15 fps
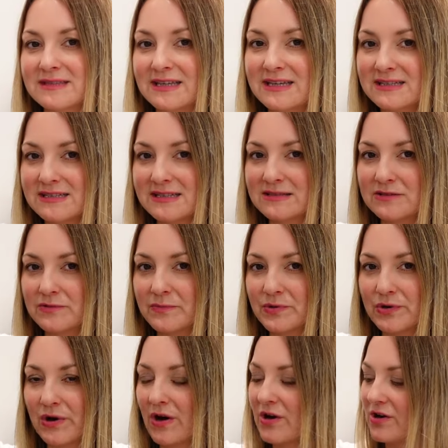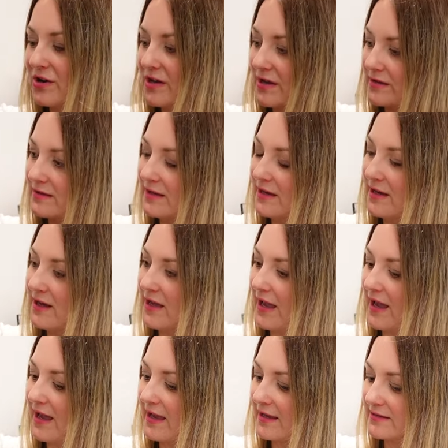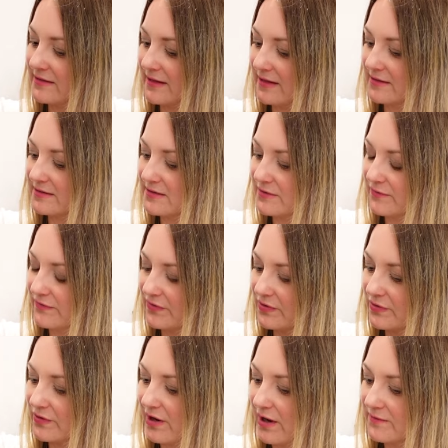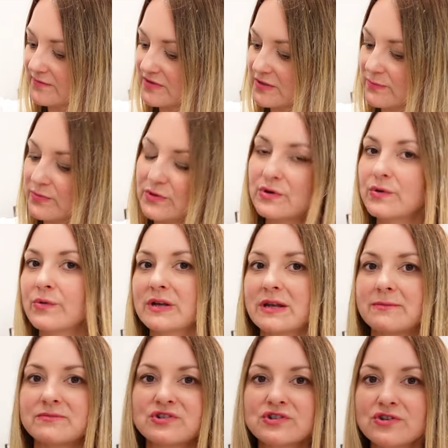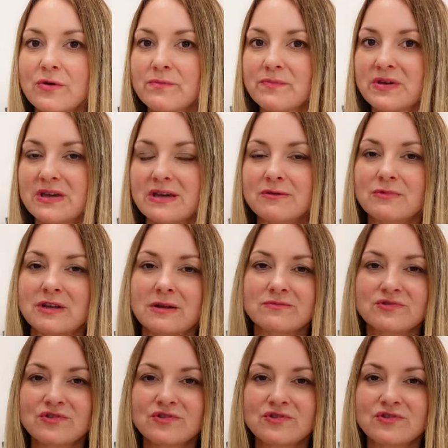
easy to put on and to feel comfortable when I'm shopping, when I'm